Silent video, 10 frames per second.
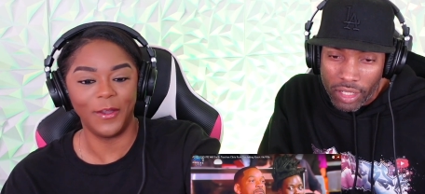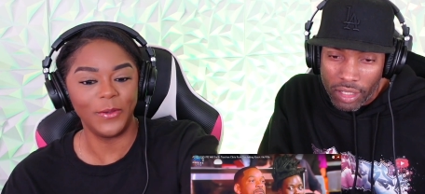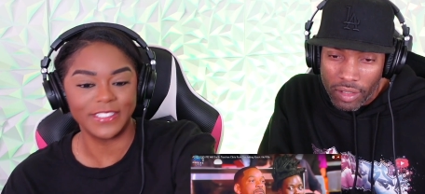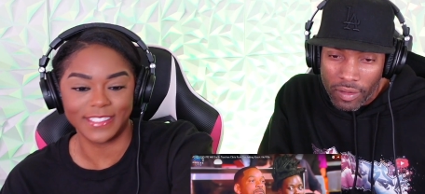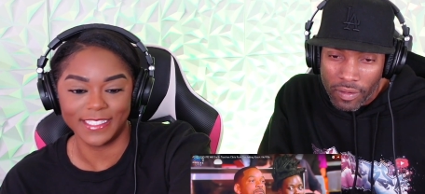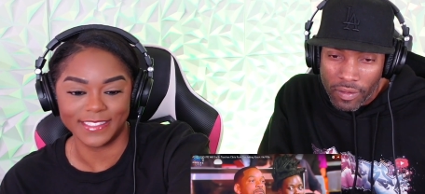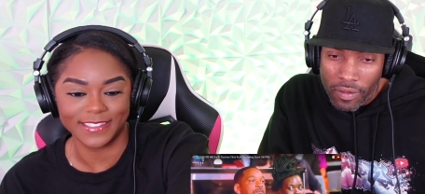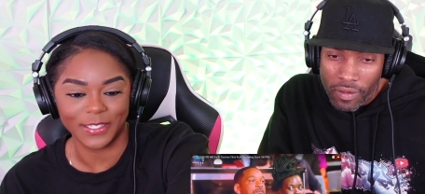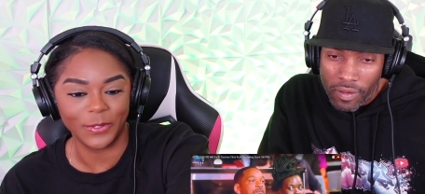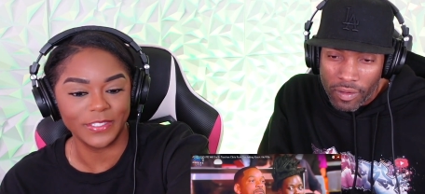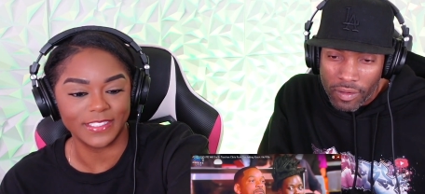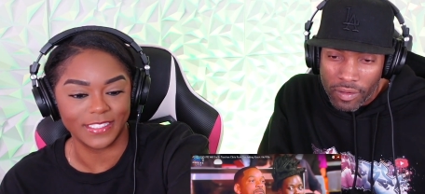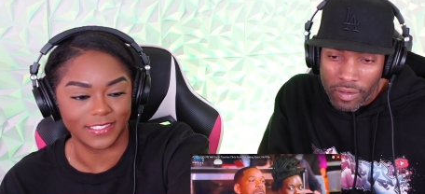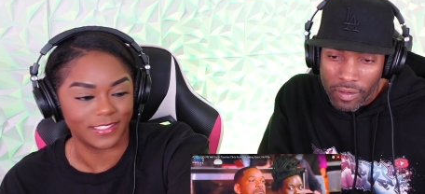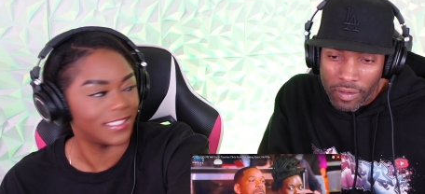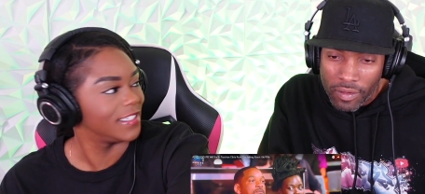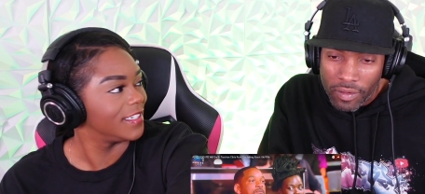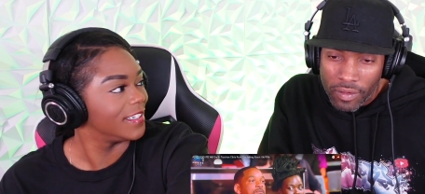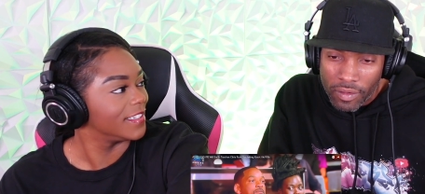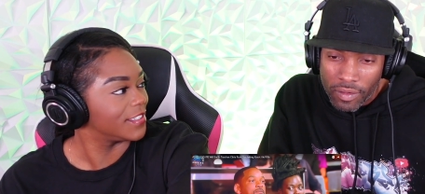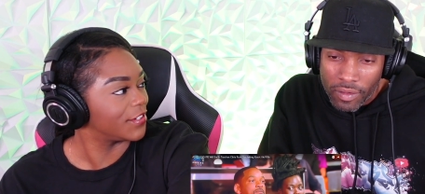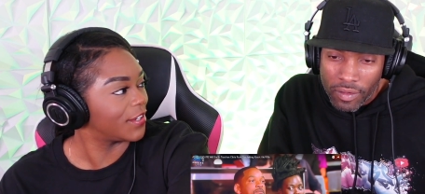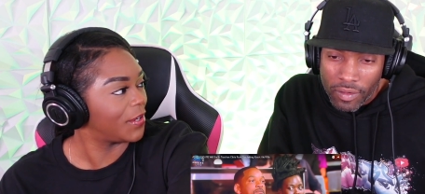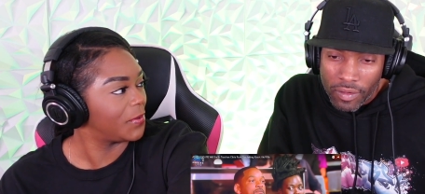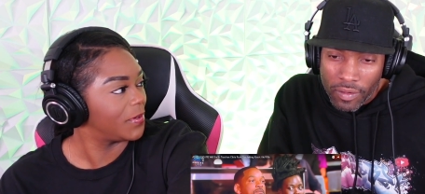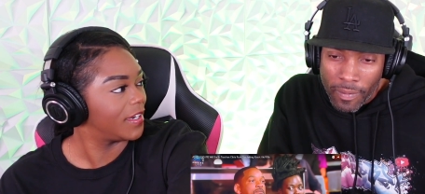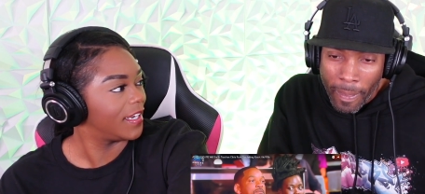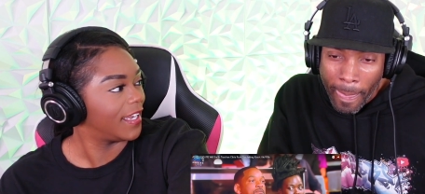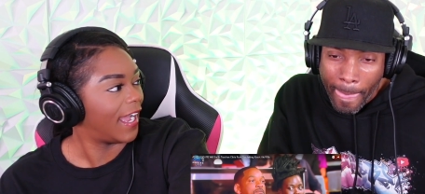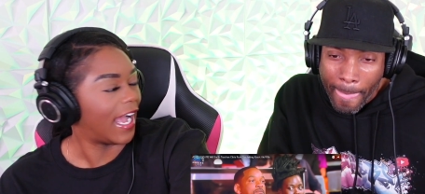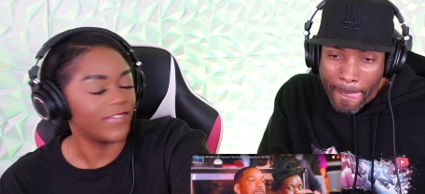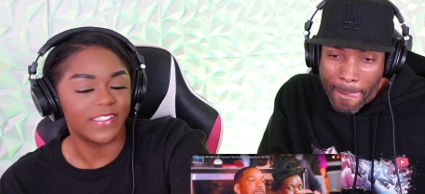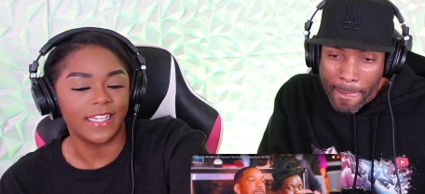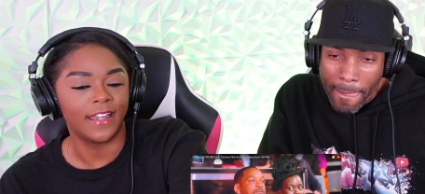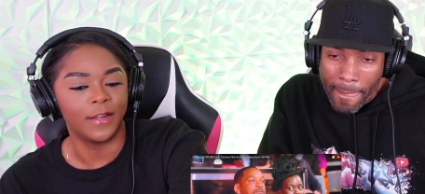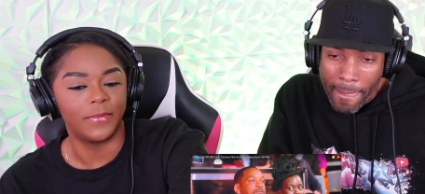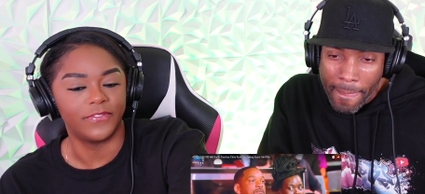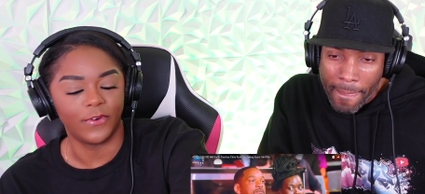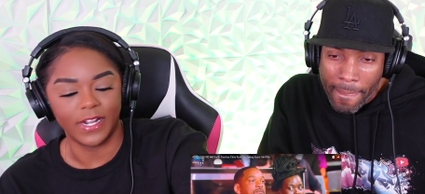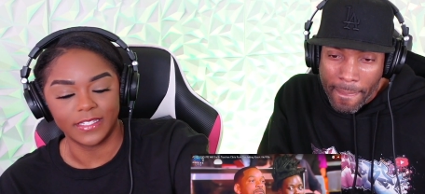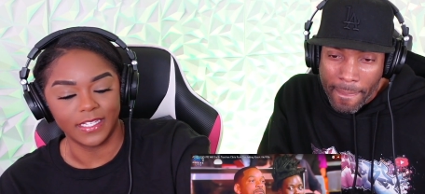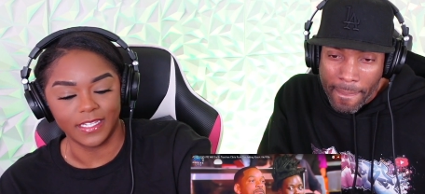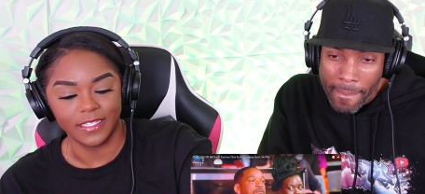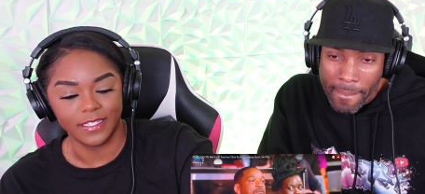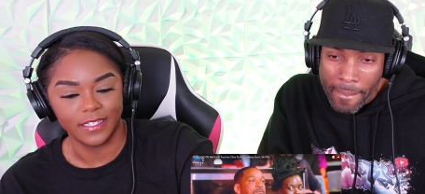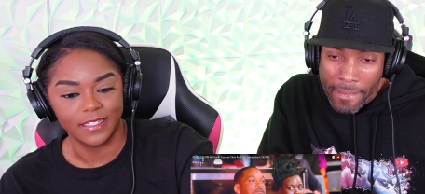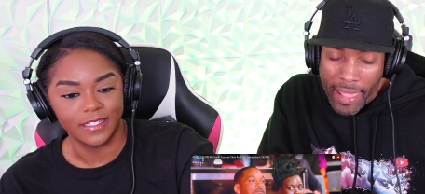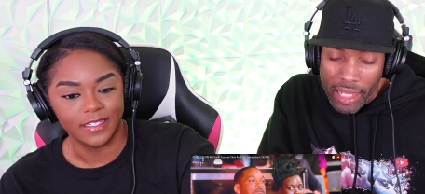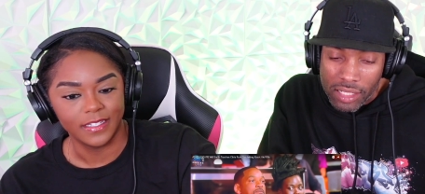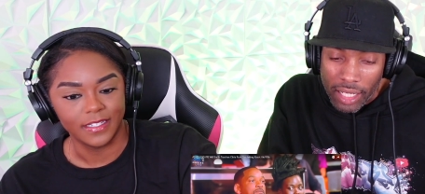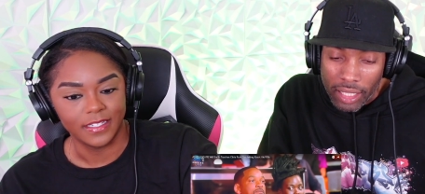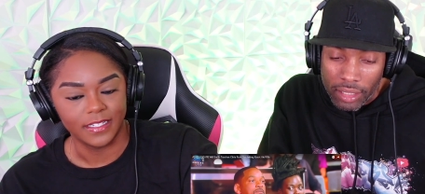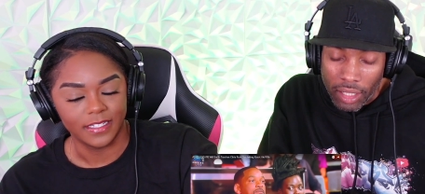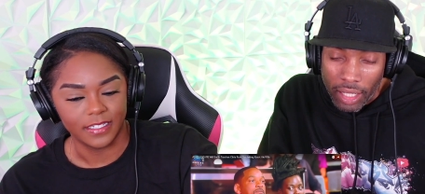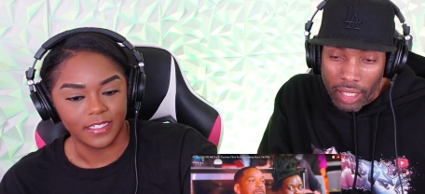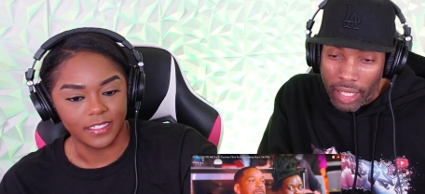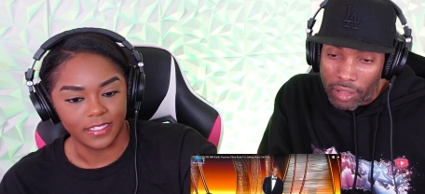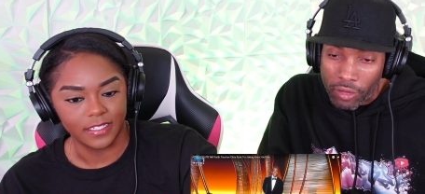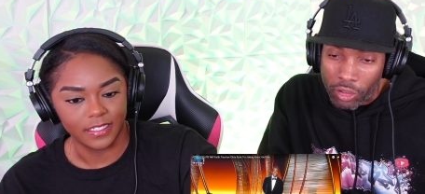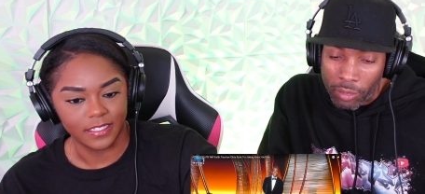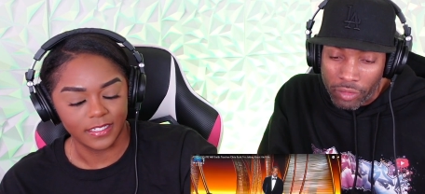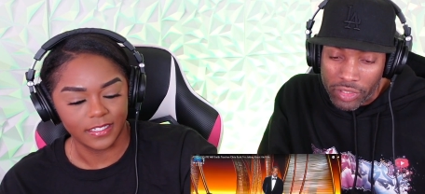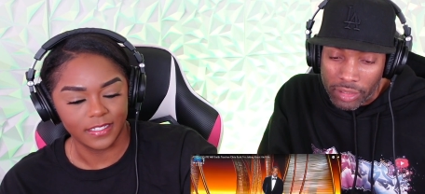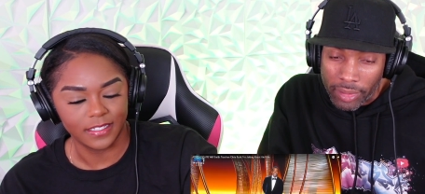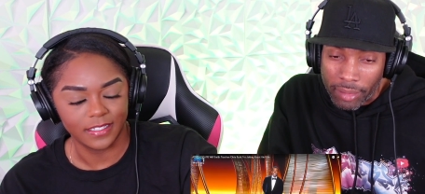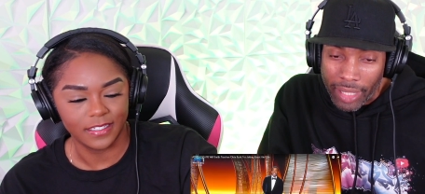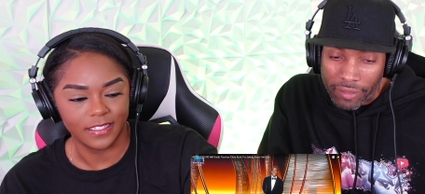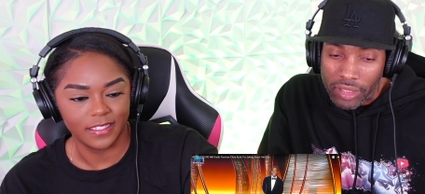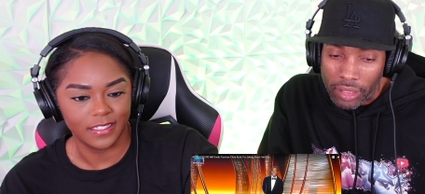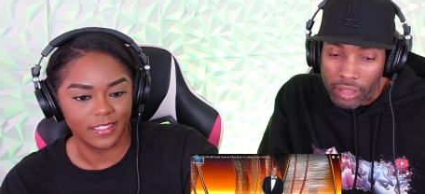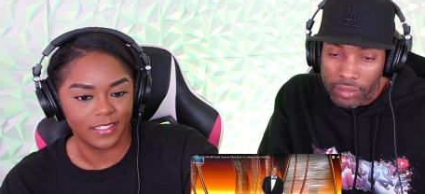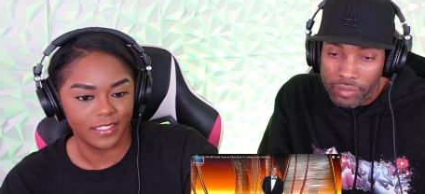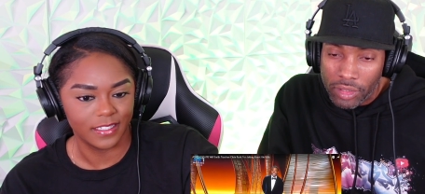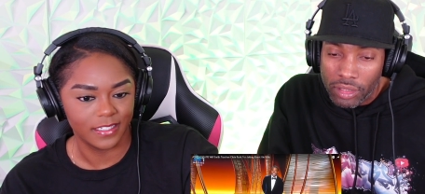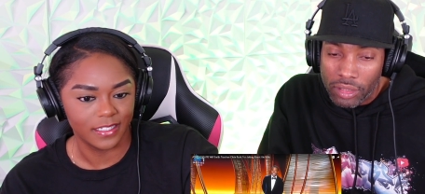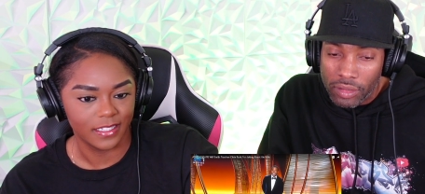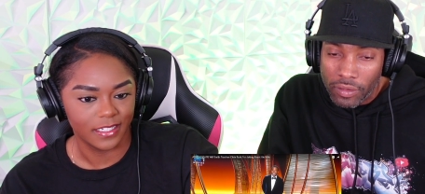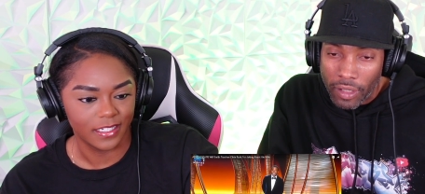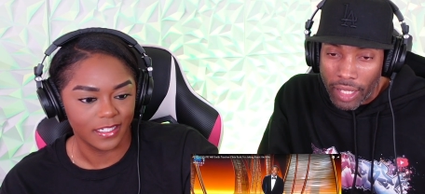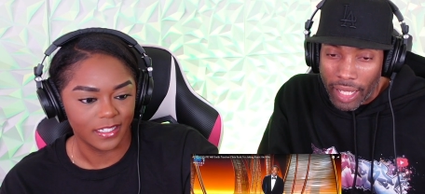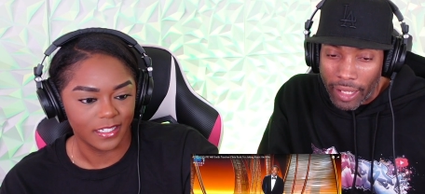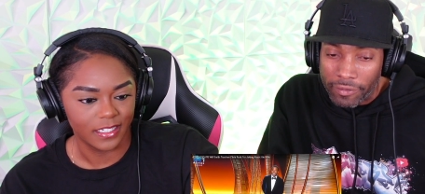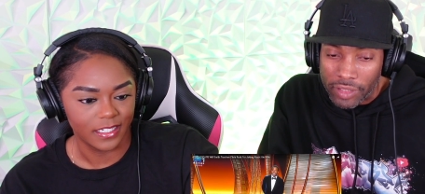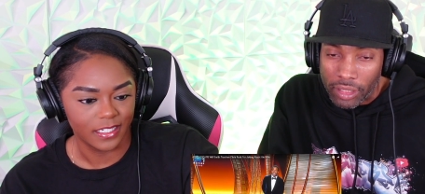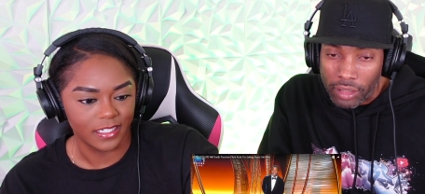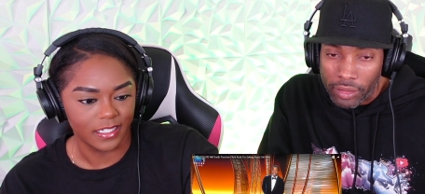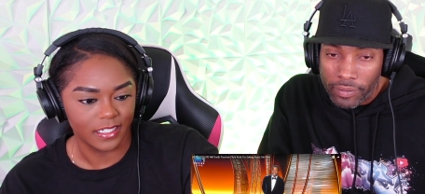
Speaker 1: is
Speaker 2: this? Who is this? Do you know? I've seen her before, I think.
Speaker 1: Yeah, she, I, I, know, I don't know the movie she's been in. I've seen her. Out your I've seen her.